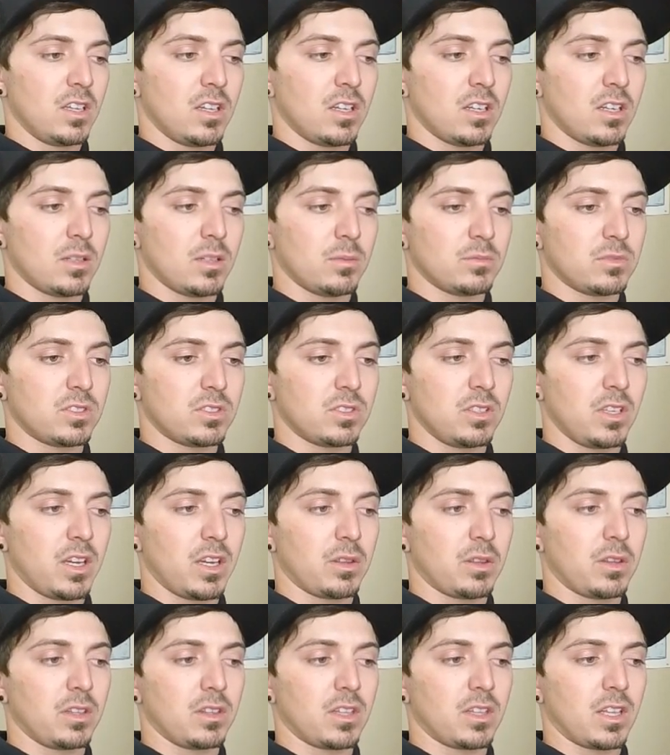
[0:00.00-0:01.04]
I
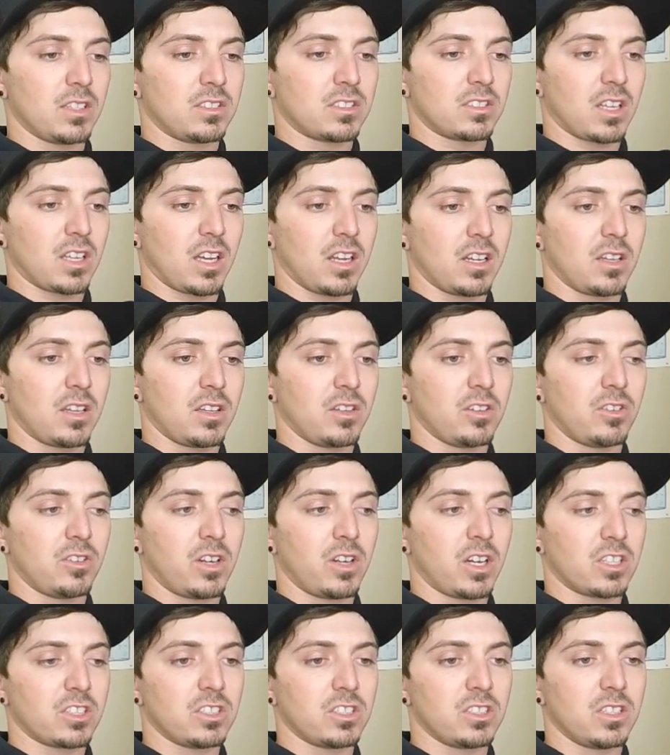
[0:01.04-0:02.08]
think that's kind of the
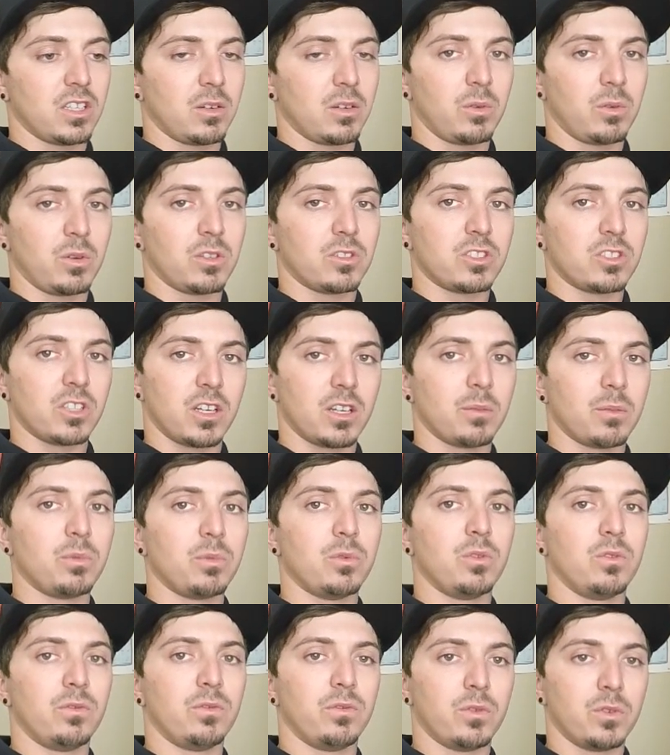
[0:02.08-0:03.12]
direction that we were trying to
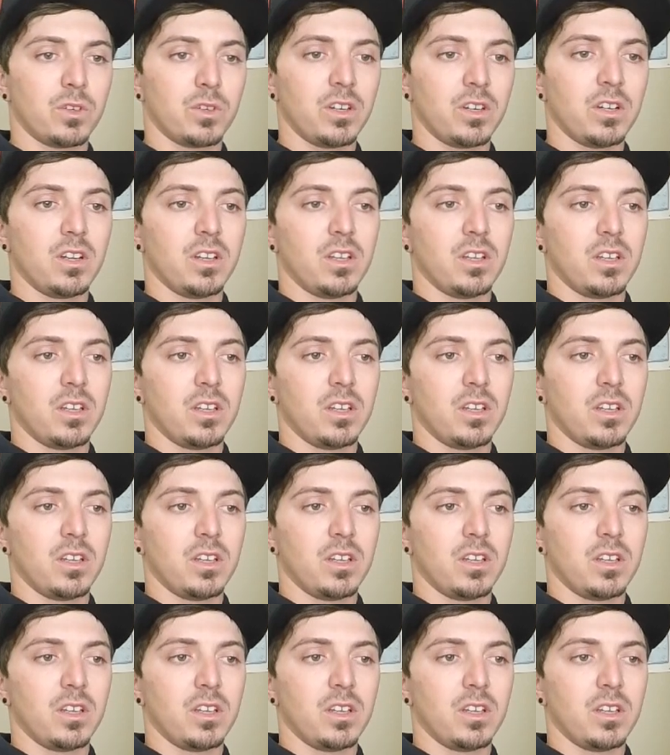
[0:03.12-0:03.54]
pull for,